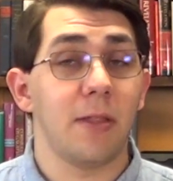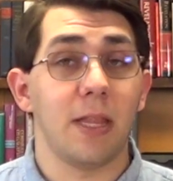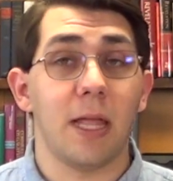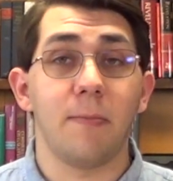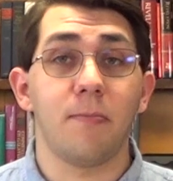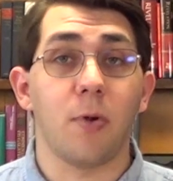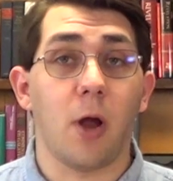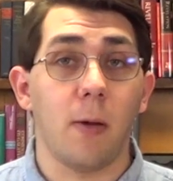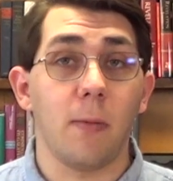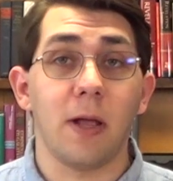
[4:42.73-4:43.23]
and
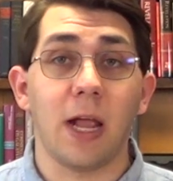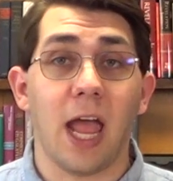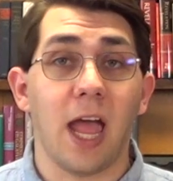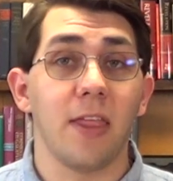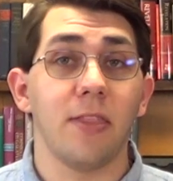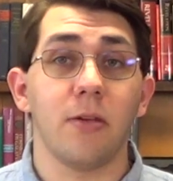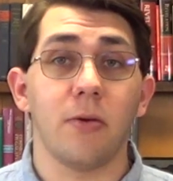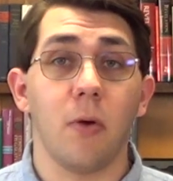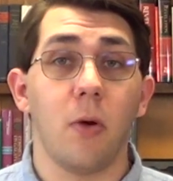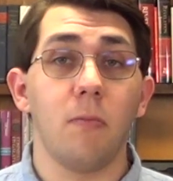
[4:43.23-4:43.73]
they probably
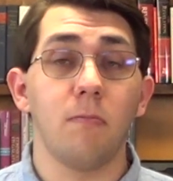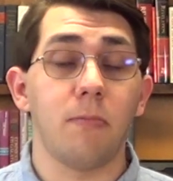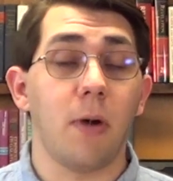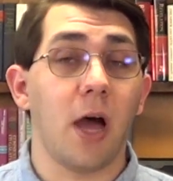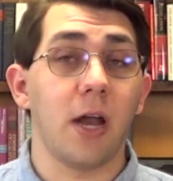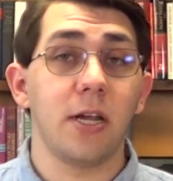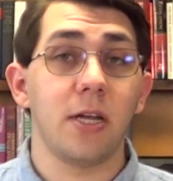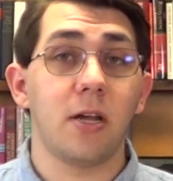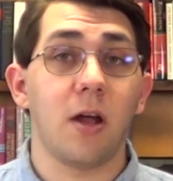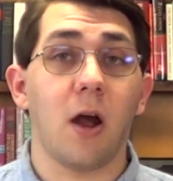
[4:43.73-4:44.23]
had their own
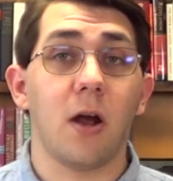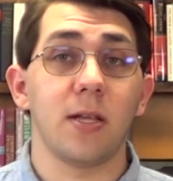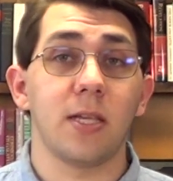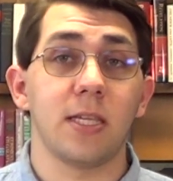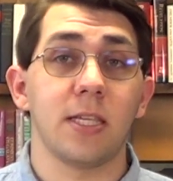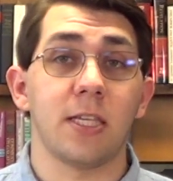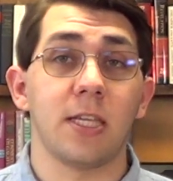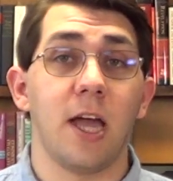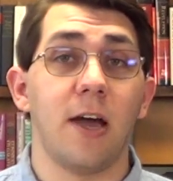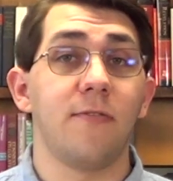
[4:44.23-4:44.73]
bodyguards
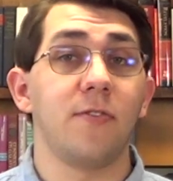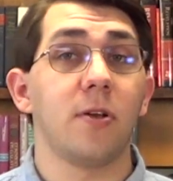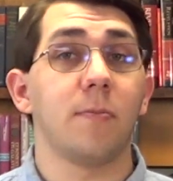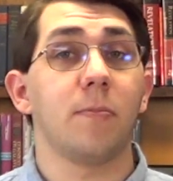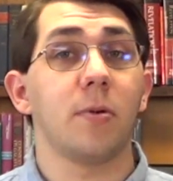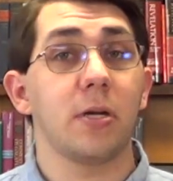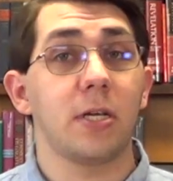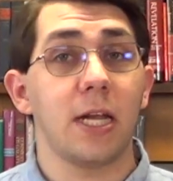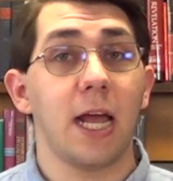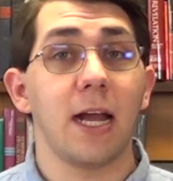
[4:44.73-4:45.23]
and stuff to
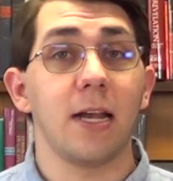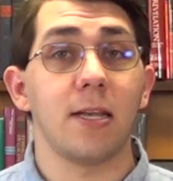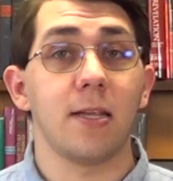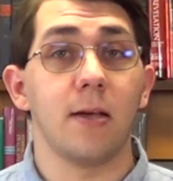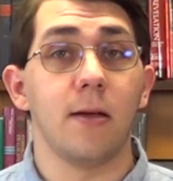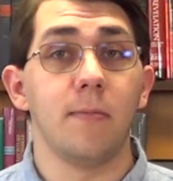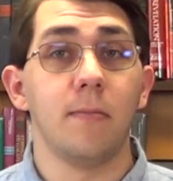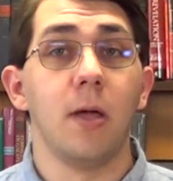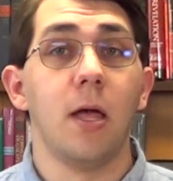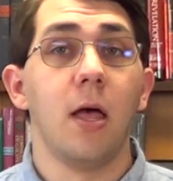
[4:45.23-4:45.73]
protect
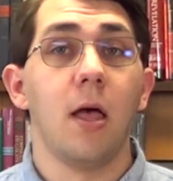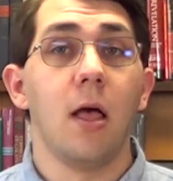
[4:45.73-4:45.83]
them